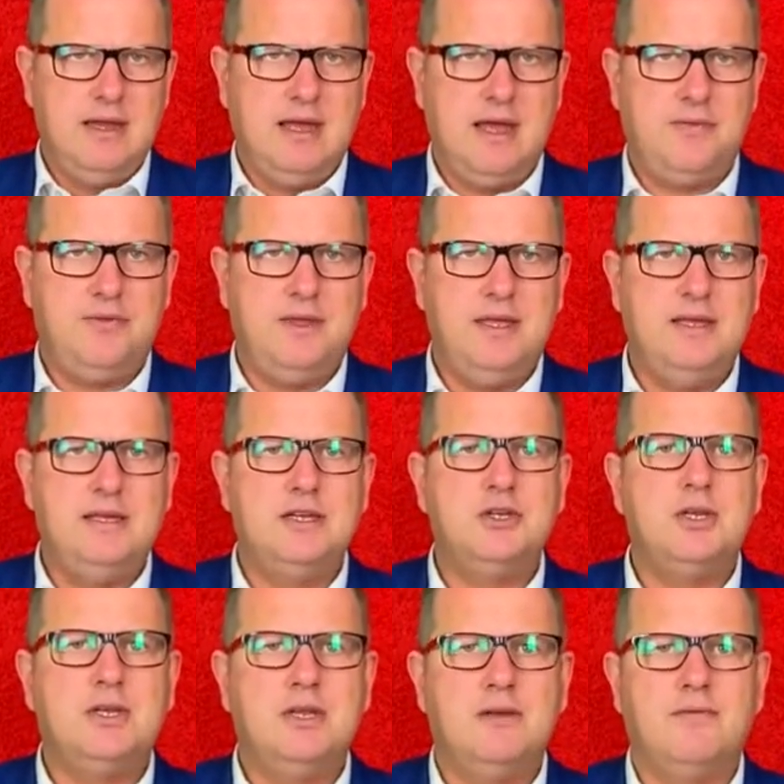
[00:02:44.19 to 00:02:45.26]
At the
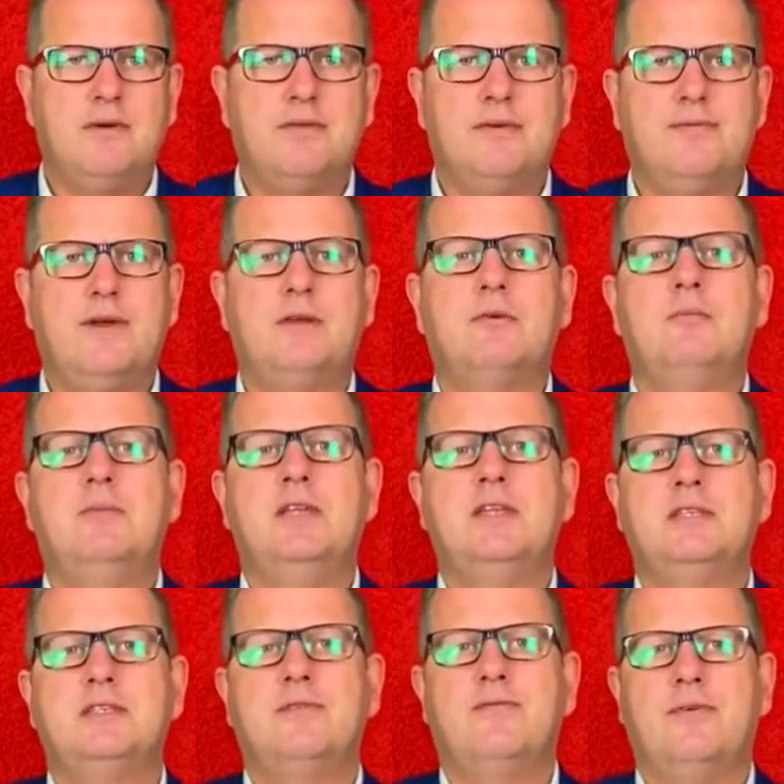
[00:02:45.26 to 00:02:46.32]
initiative of the Federal
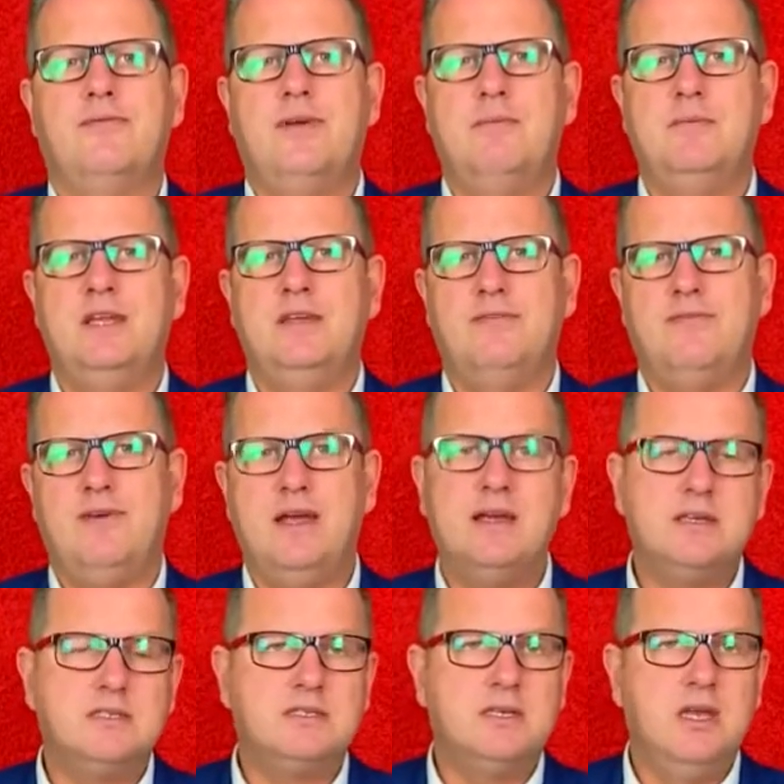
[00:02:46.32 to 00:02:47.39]
Minister for Family
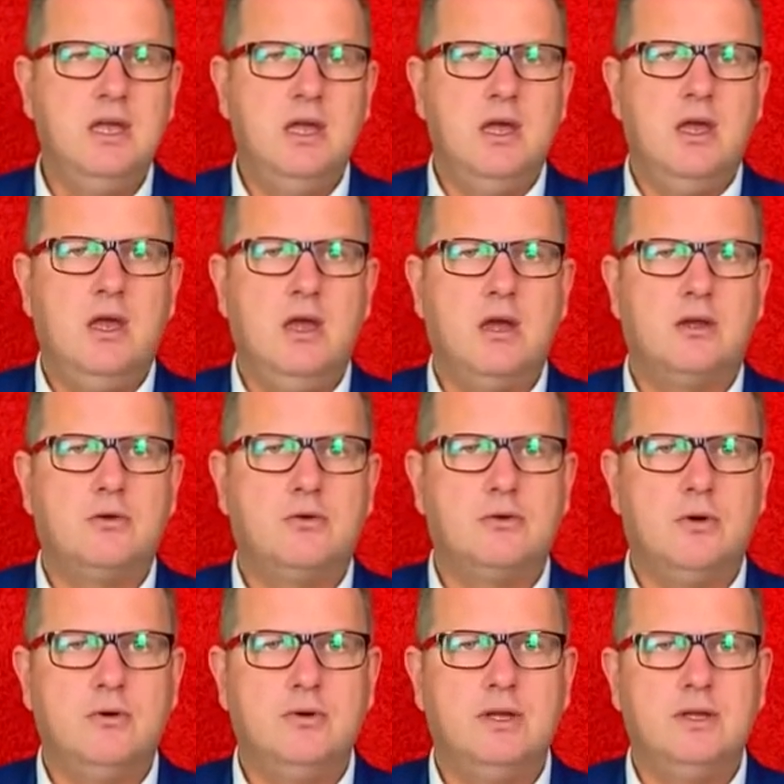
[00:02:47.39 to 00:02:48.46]
Affairs, a
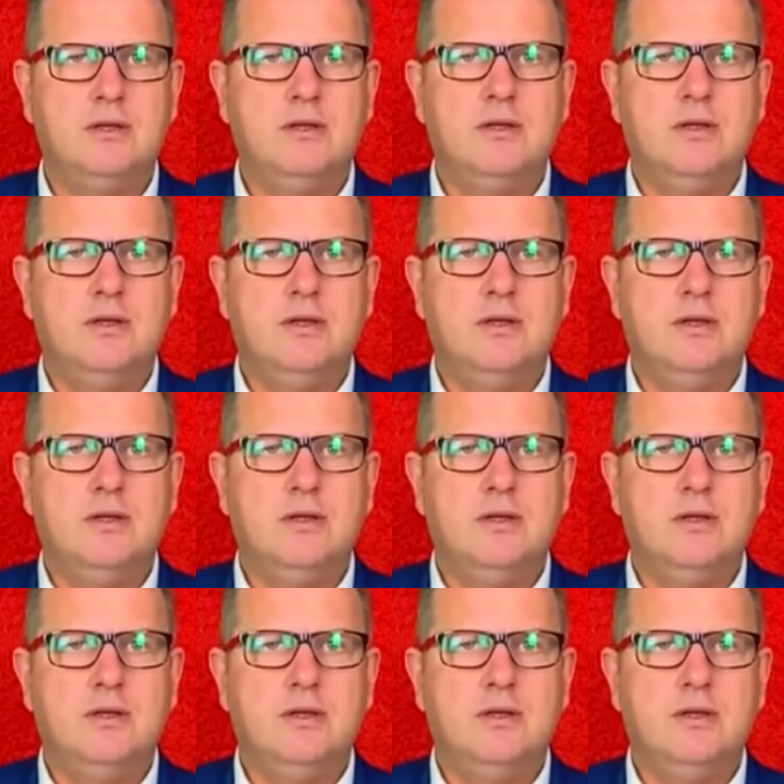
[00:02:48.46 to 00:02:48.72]
Corona